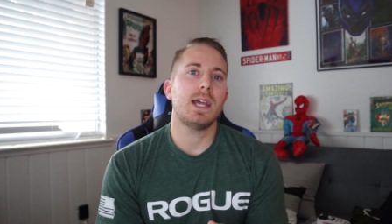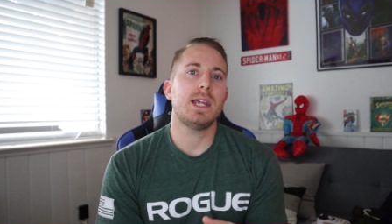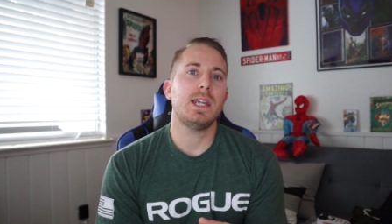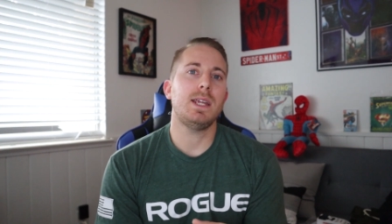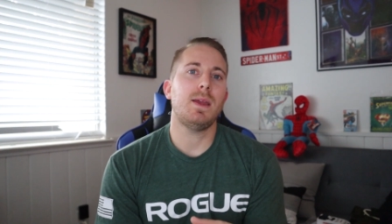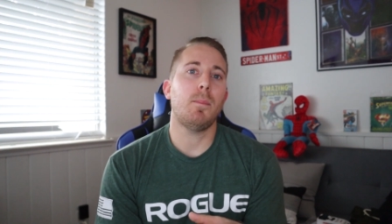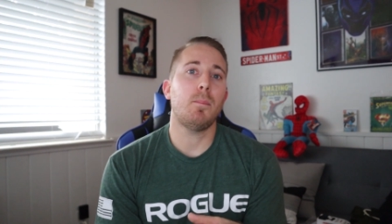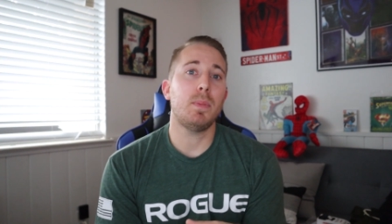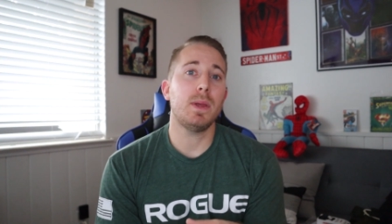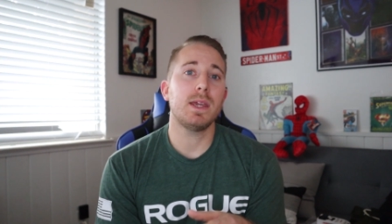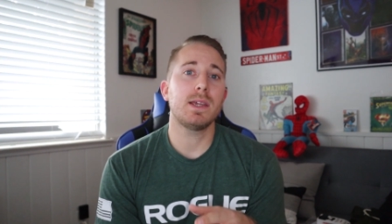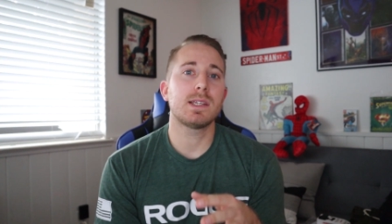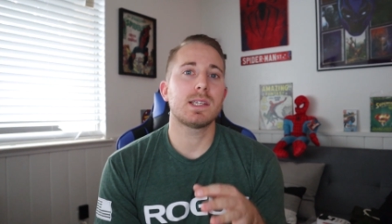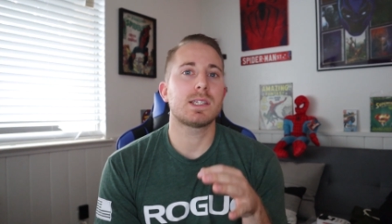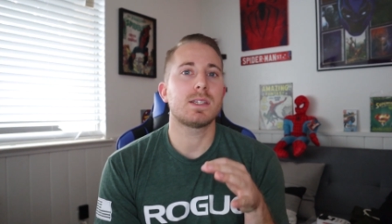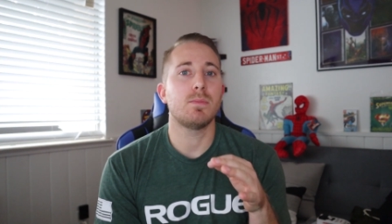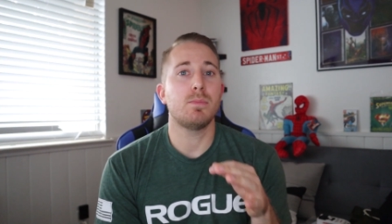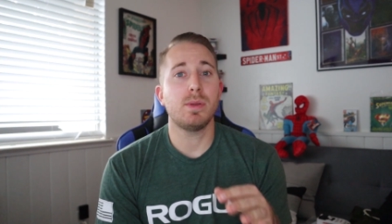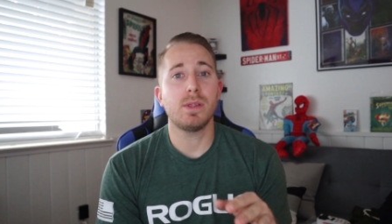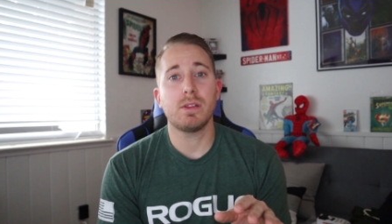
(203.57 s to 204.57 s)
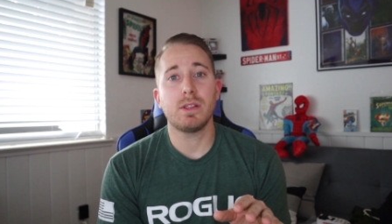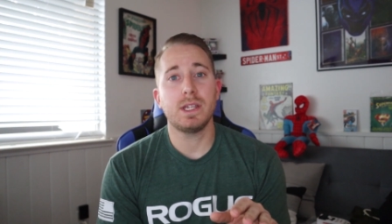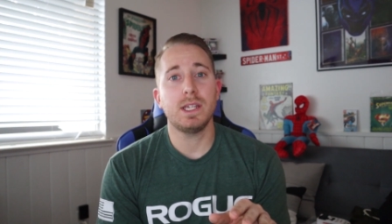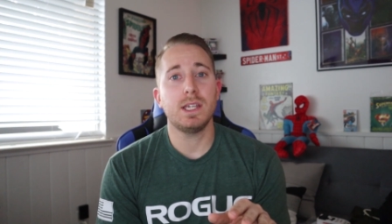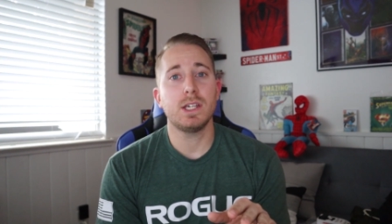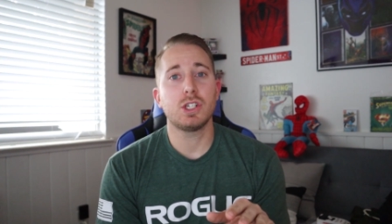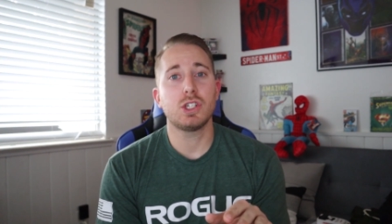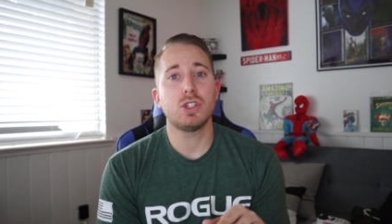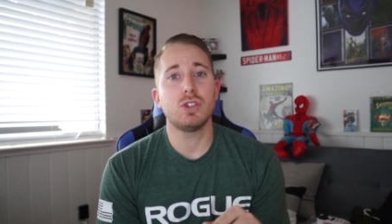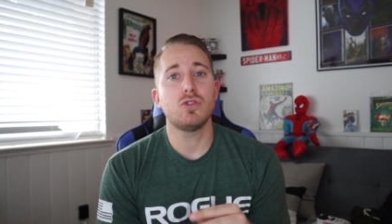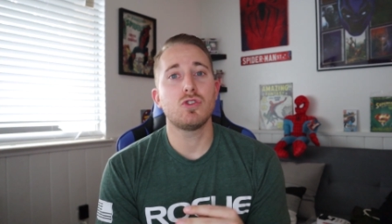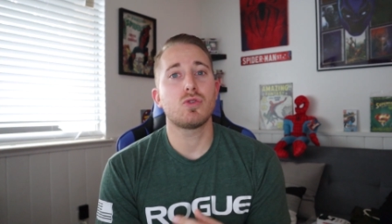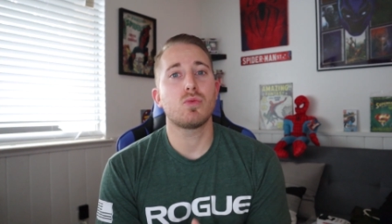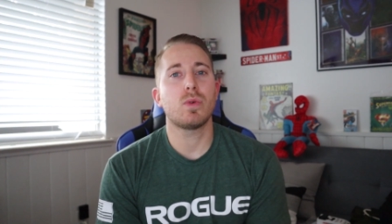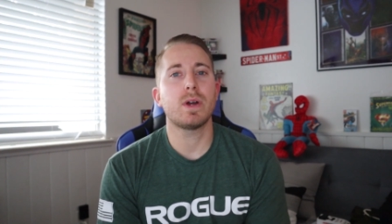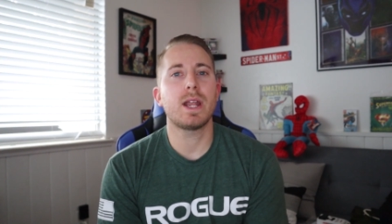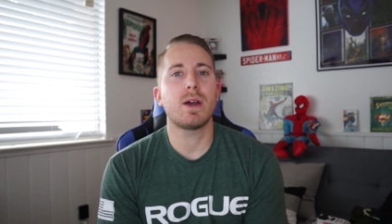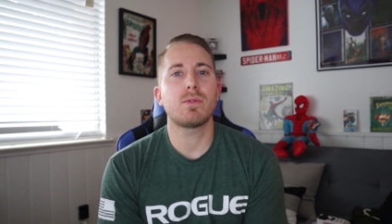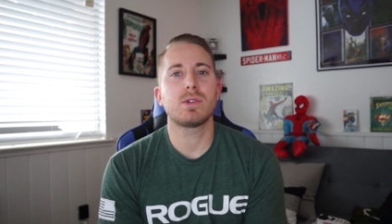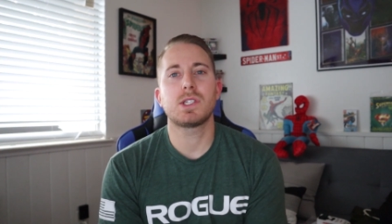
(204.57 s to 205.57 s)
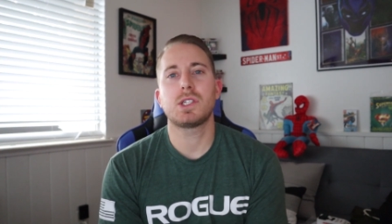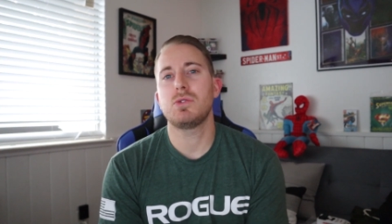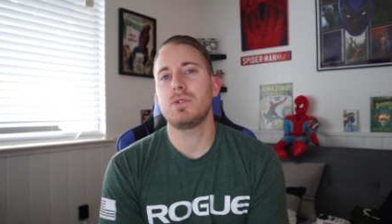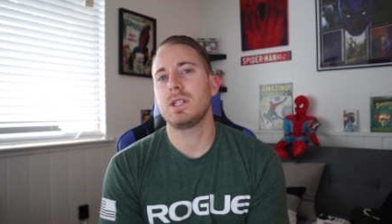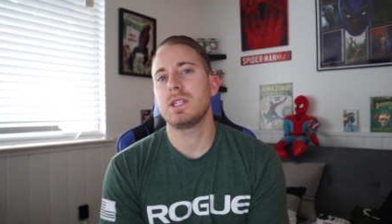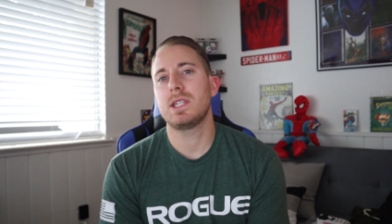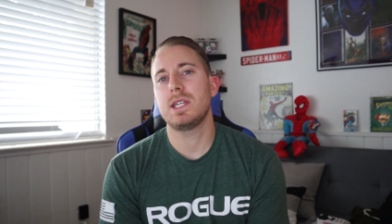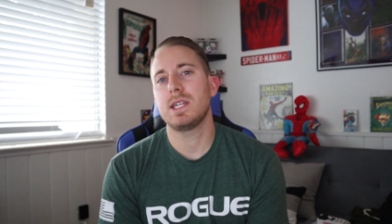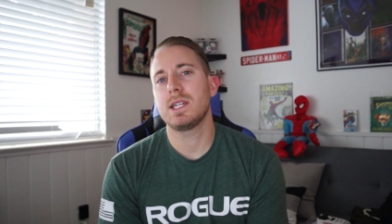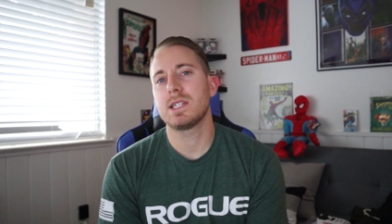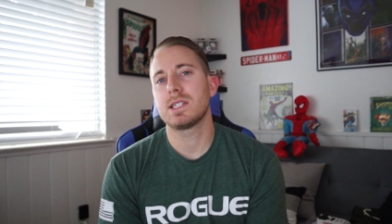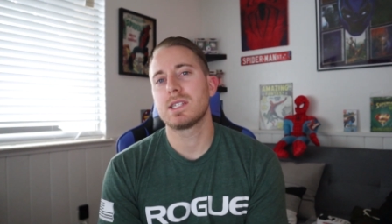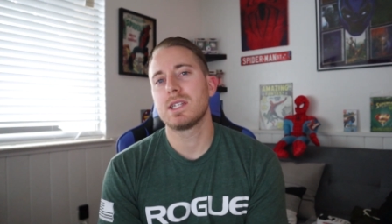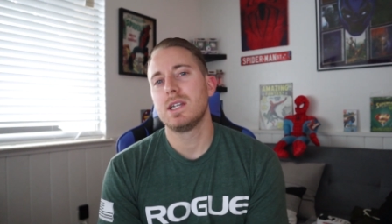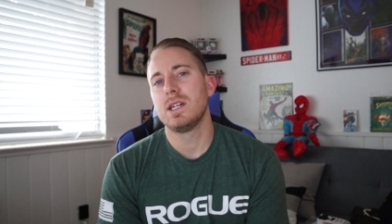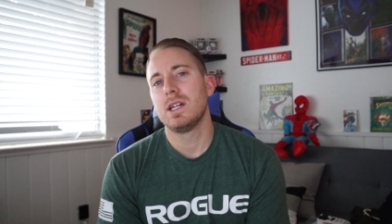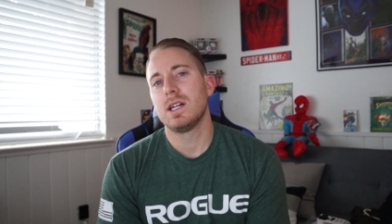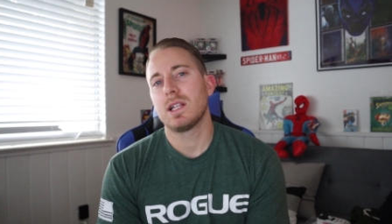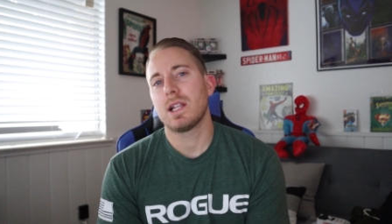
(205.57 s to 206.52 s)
any big stability issues when I was doing things